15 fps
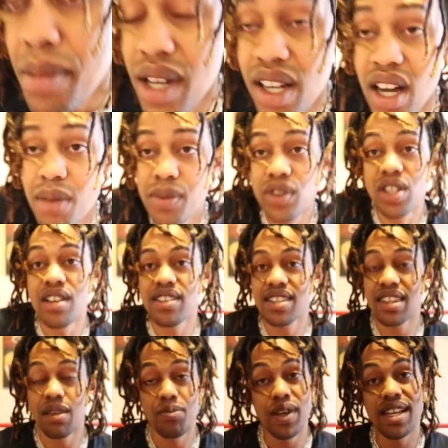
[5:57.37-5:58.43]
a couple looks
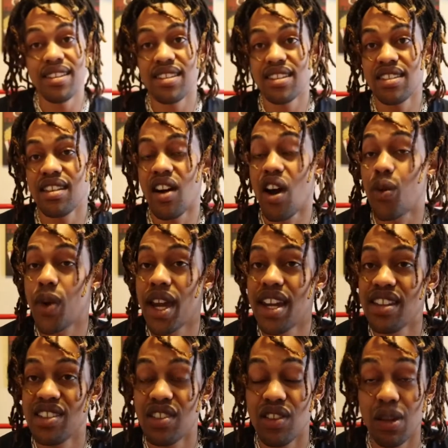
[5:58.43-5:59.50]
at the pieces
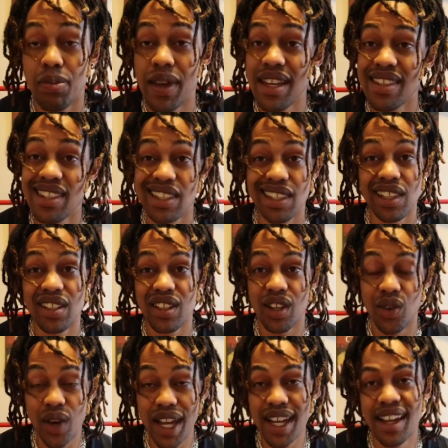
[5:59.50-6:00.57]
already, so the pieces look
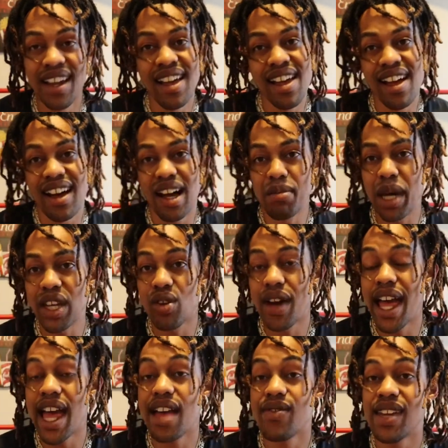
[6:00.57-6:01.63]
great. Um, I don't
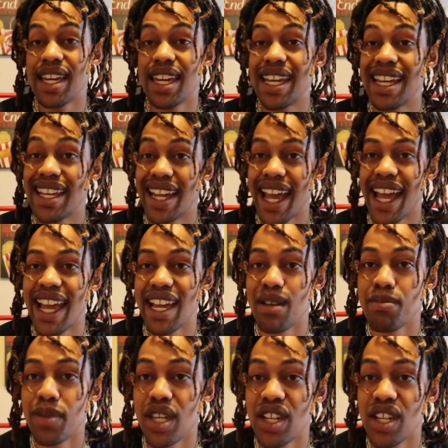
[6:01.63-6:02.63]
have any in hand, but